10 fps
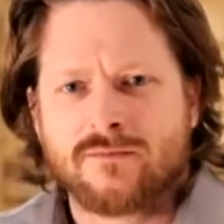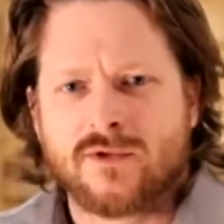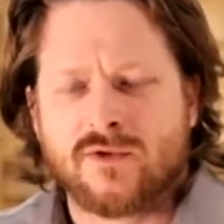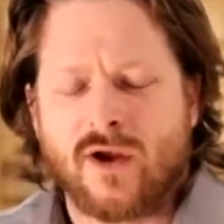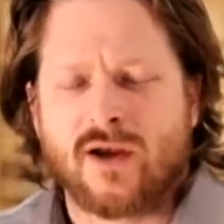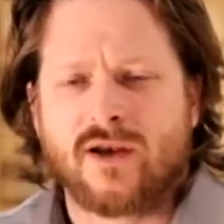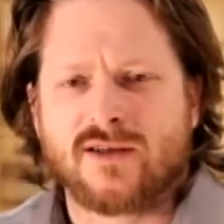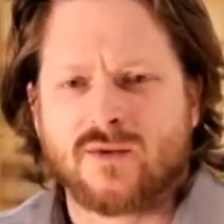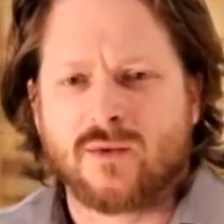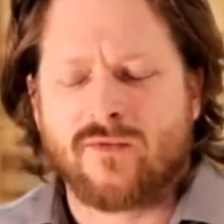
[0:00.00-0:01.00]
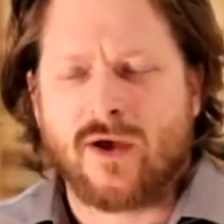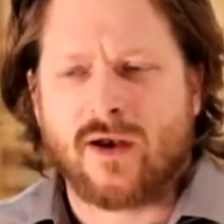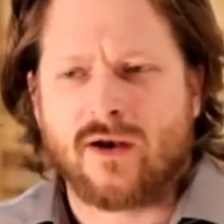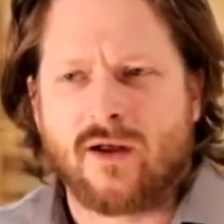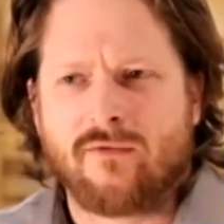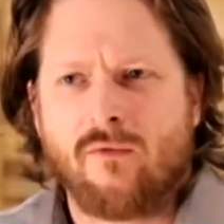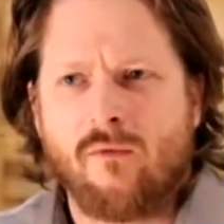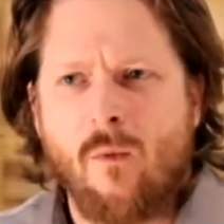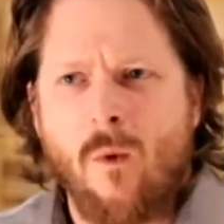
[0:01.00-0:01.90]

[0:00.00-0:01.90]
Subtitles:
to recognize when we've had enough.